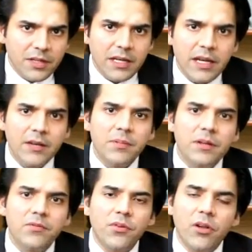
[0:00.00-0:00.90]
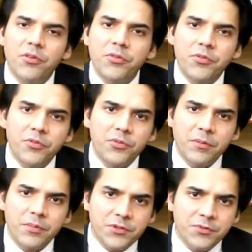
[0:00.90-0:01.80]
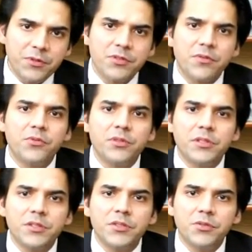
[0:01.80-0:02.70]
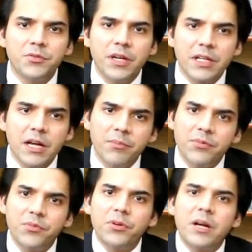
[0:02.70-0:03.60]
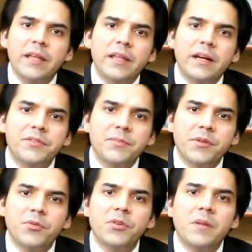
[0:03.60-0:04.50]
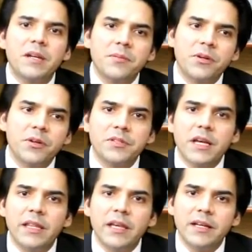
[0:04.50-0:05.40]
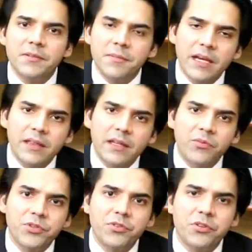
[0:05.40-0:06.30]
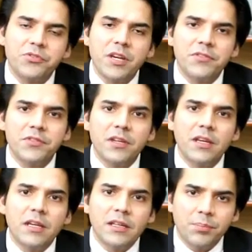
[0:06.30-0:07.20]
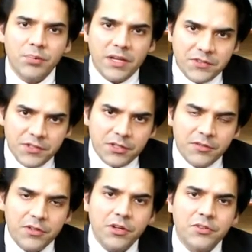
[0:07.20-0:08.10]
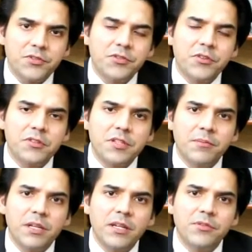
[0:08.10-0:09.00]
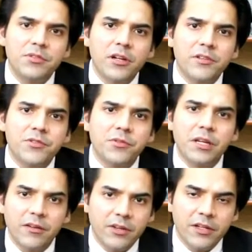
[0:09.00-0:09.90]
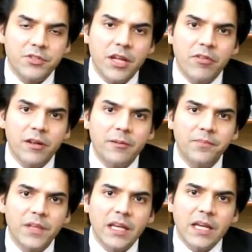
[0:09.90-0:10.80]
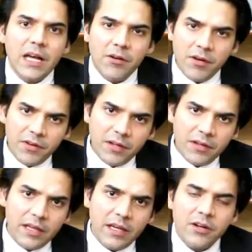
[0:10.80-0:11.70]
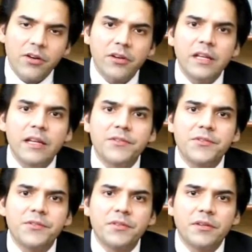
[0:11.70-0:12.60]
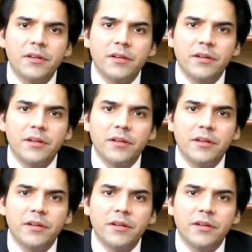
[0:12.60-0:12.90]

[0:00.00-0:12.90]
that had been followed through in pursuance of Rule 62 had come before Quaid-e-Azam, they wouldn't matter because Quaid-e-Azam back then was not just the President of the Constituent Assembly, he was also a Governor General. However, A.R. Cornelius,